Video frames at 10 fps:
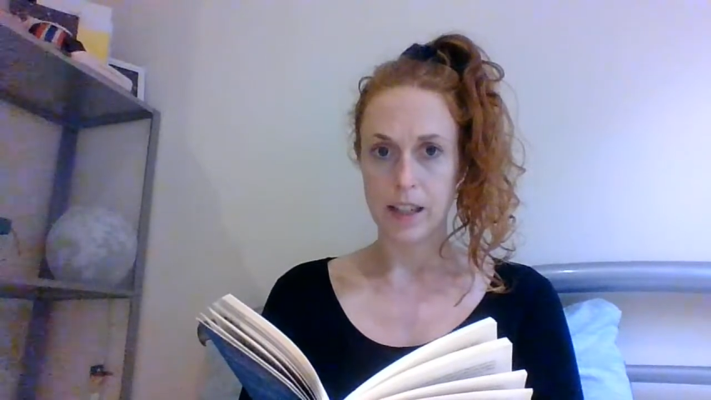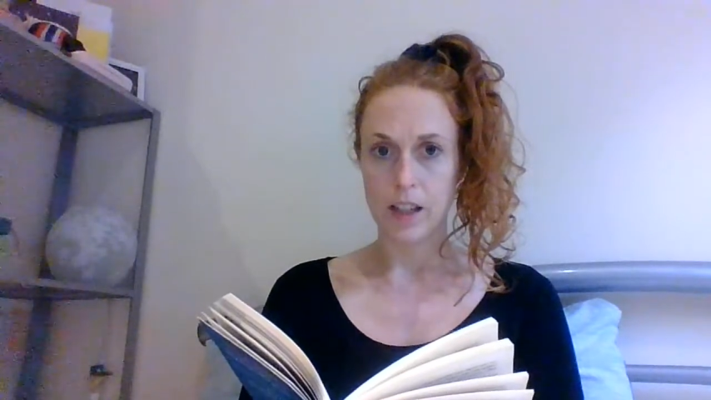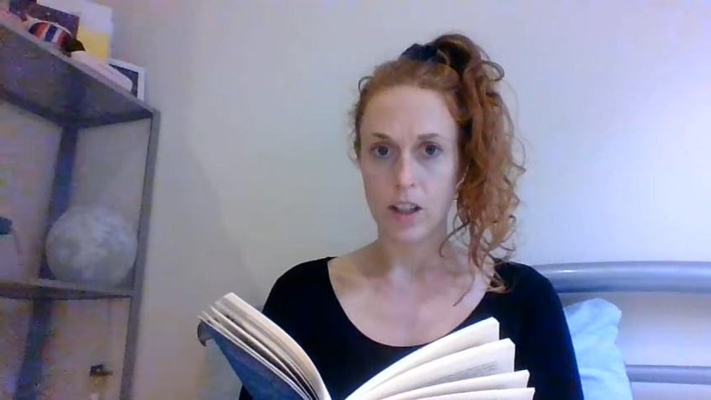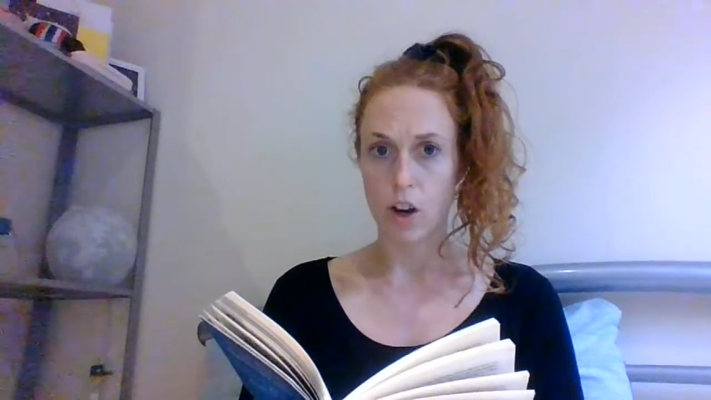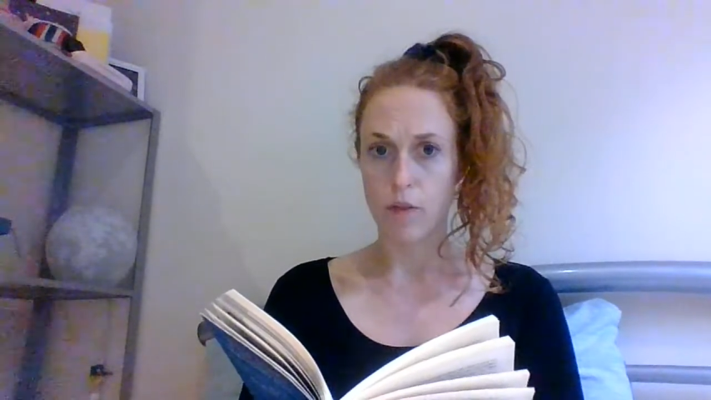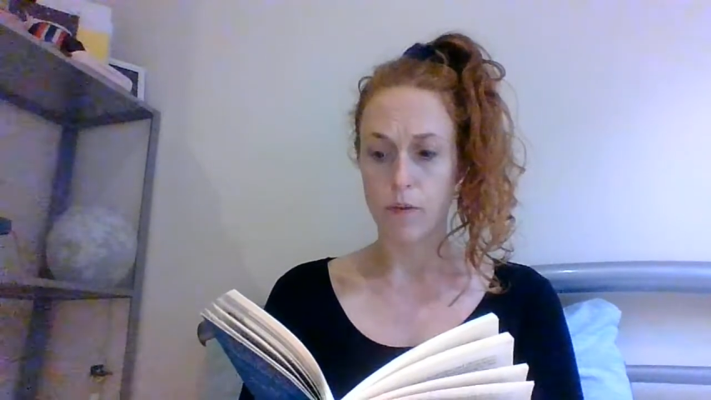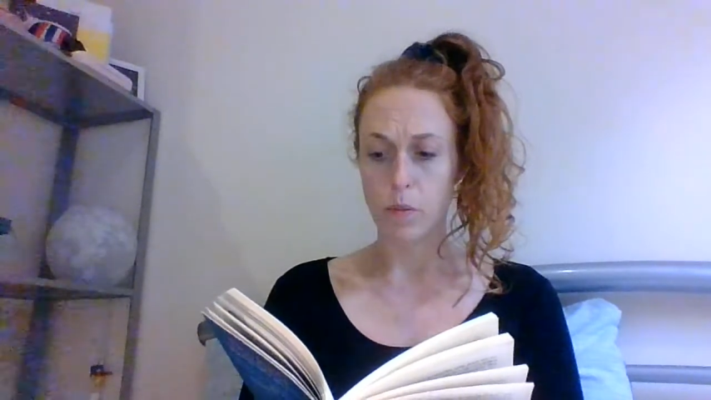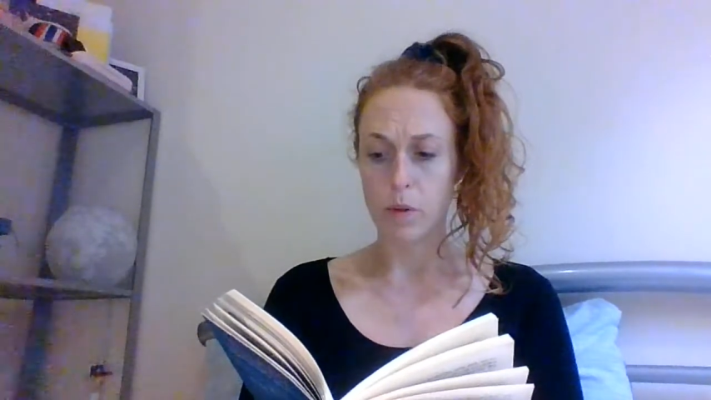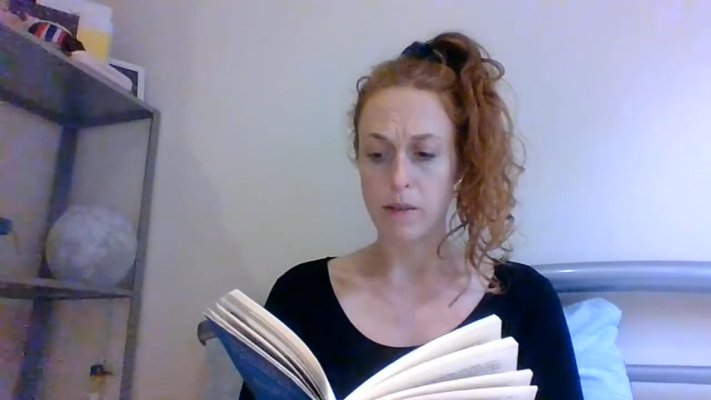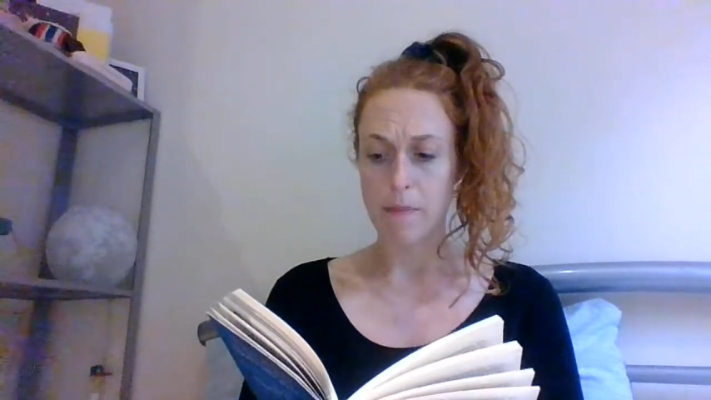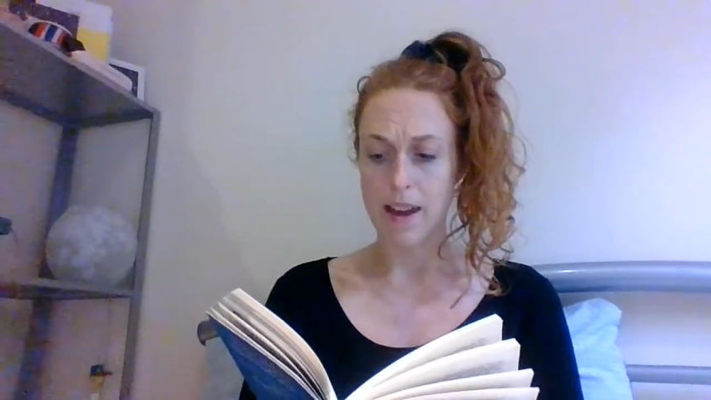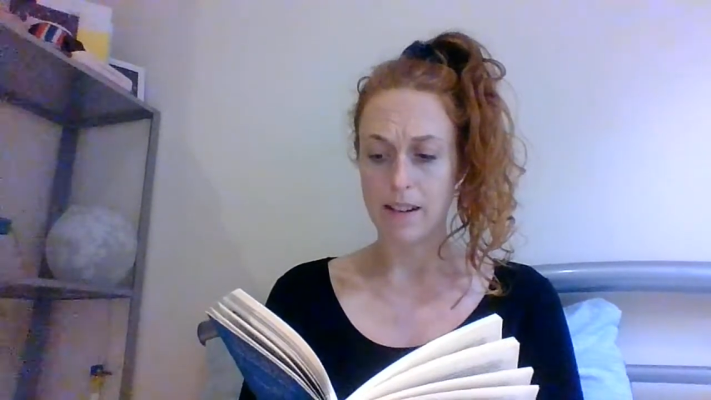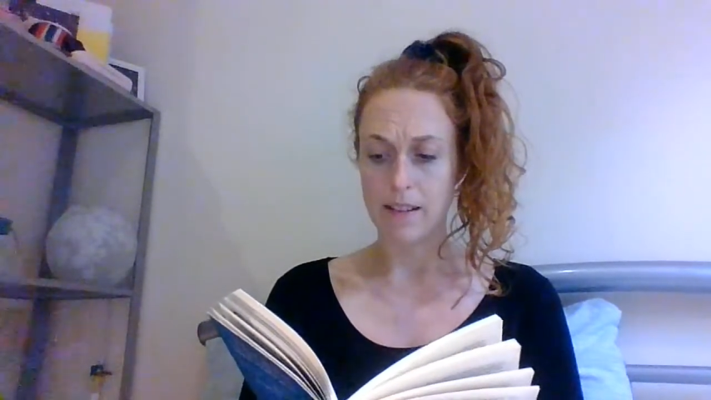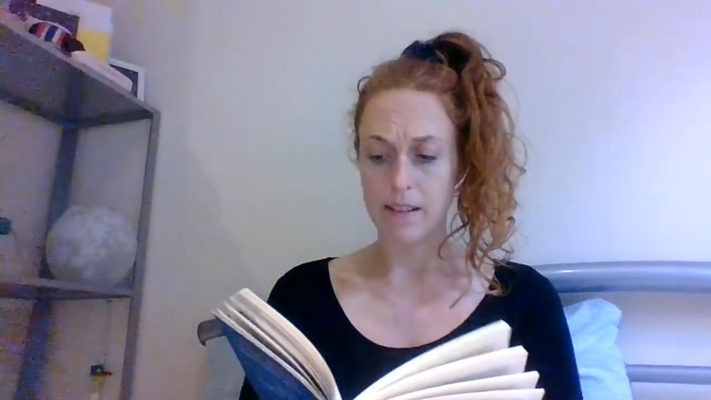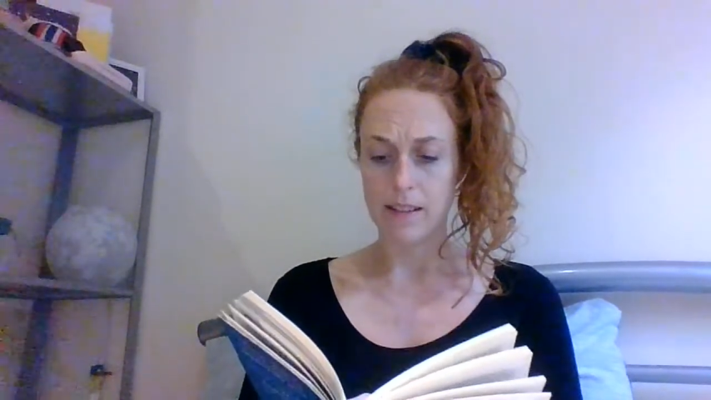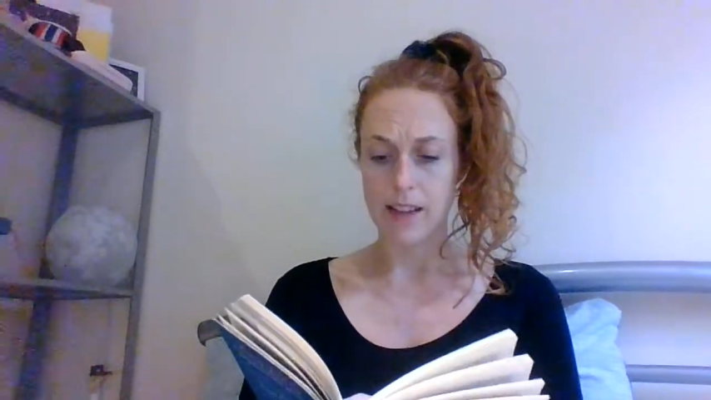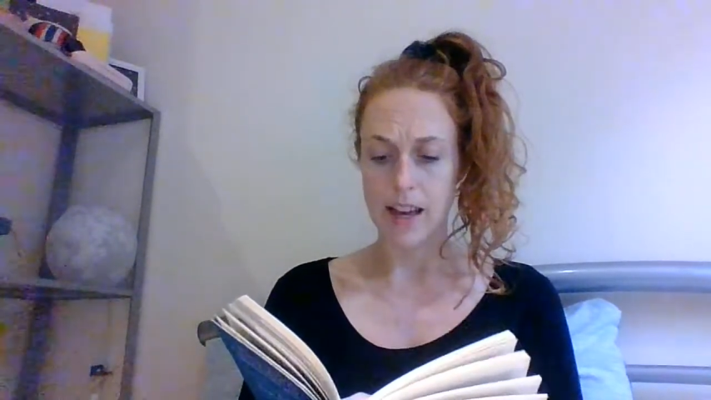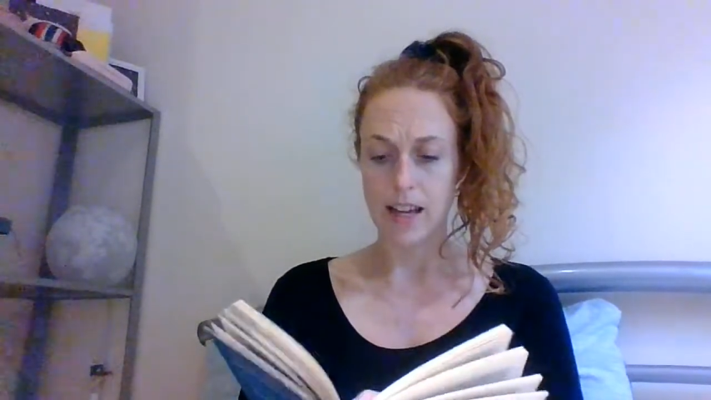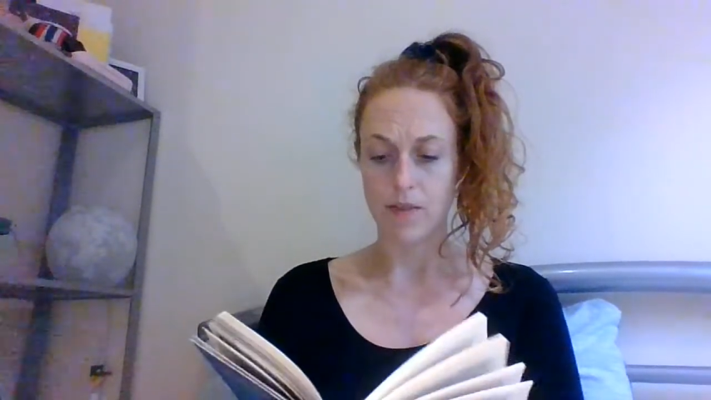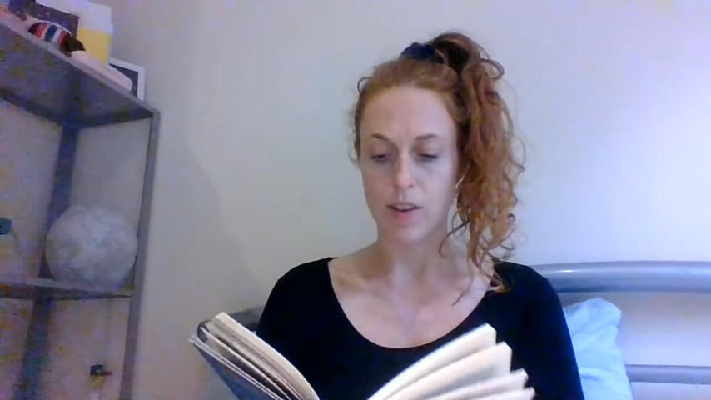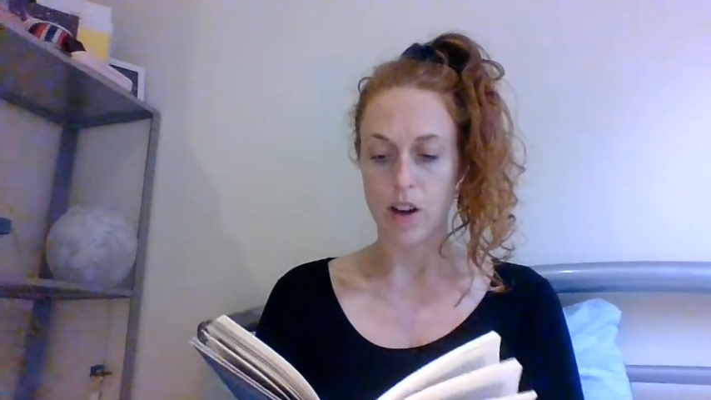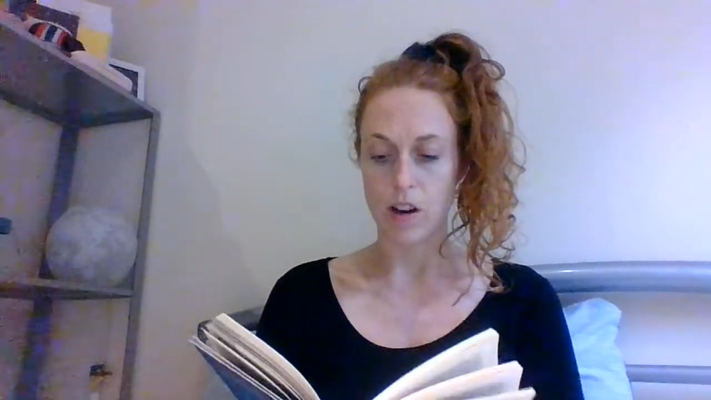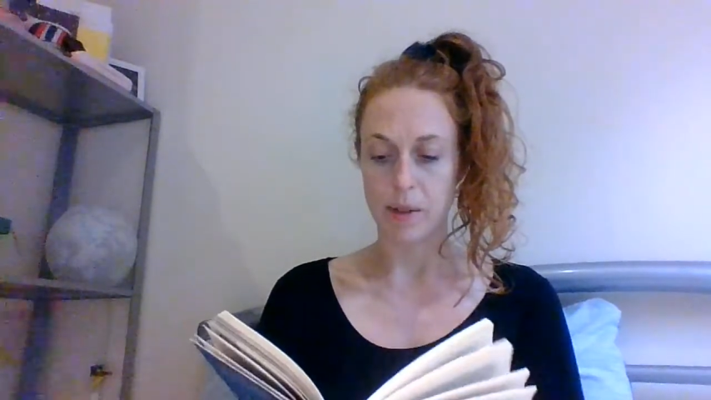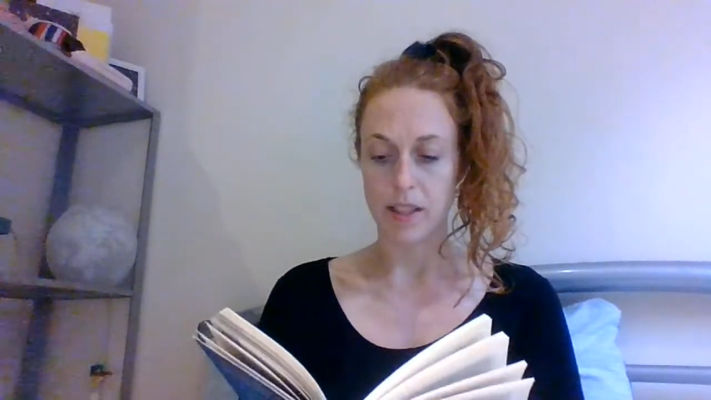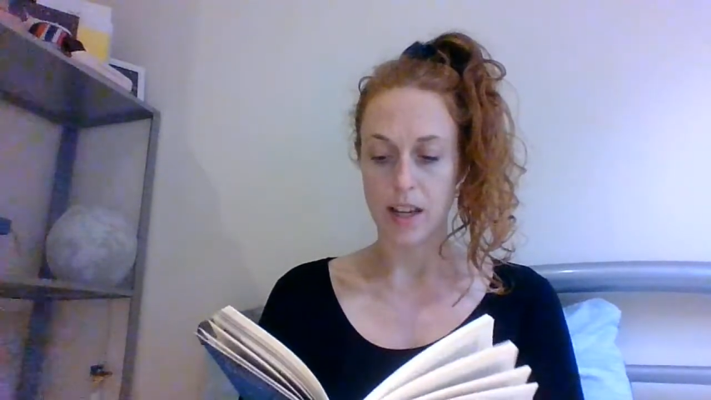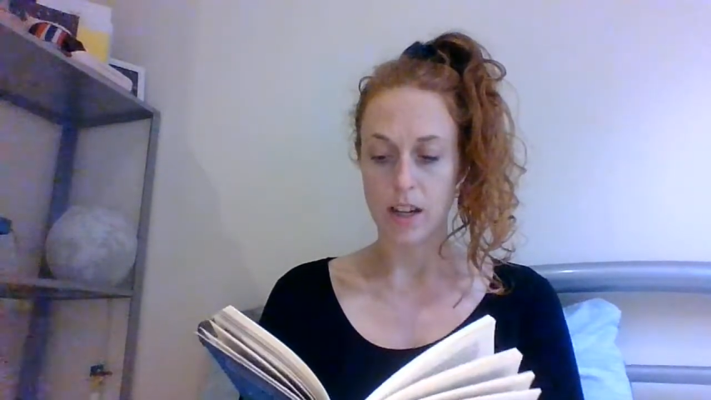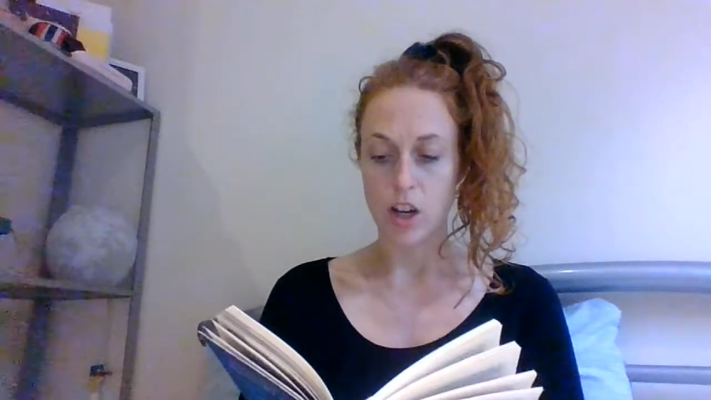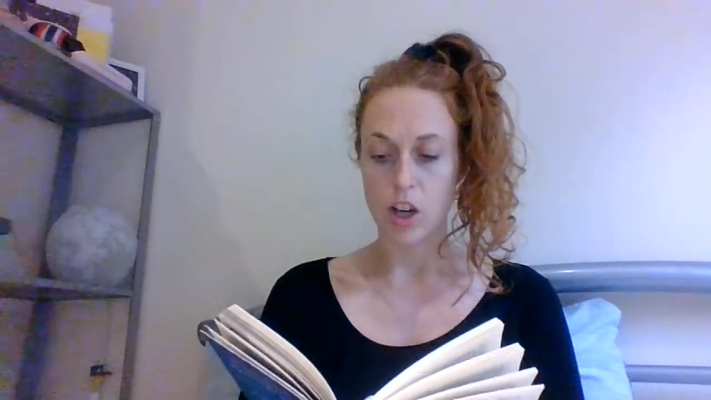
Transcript: "Go forward, men," the head of the army said.